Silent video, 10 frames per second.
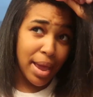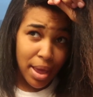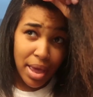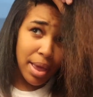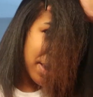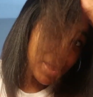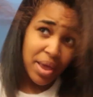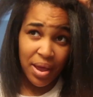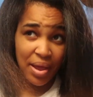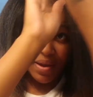yeah,
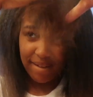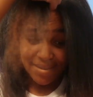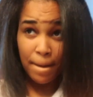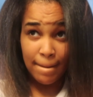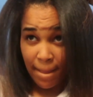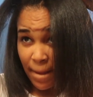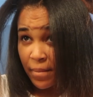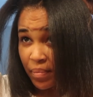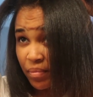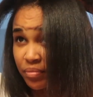ignore
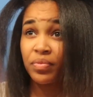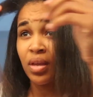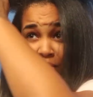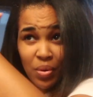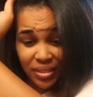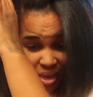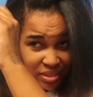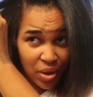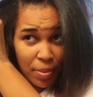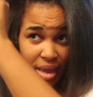all of the facial
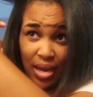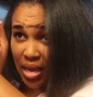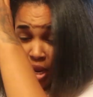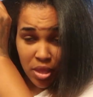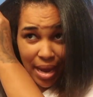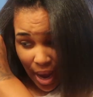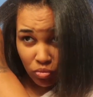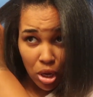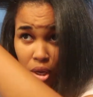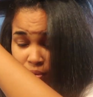expressions and my mouth
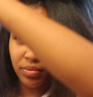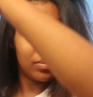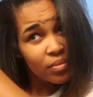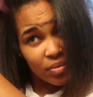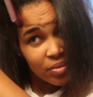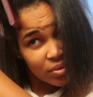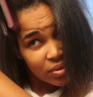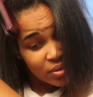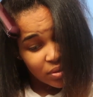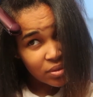moving because I was
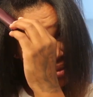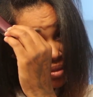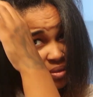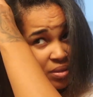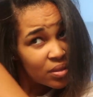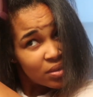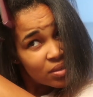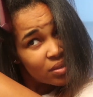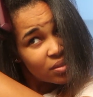definitely